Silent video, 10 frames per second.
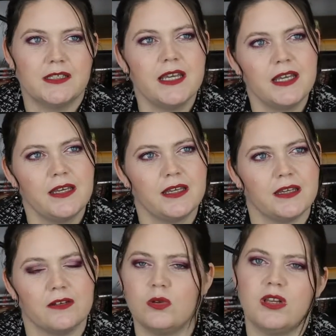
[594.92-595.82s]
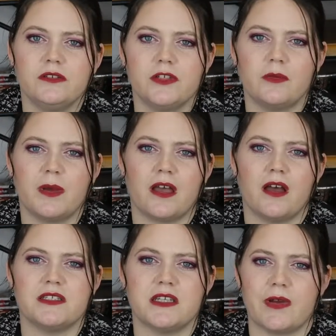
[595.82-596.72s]
Yeah, well, not on my
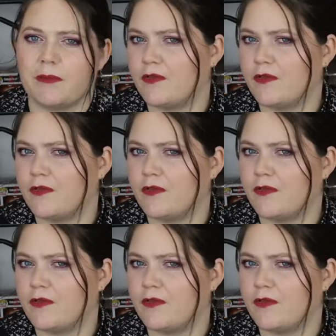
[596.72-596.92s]
eyes anyway.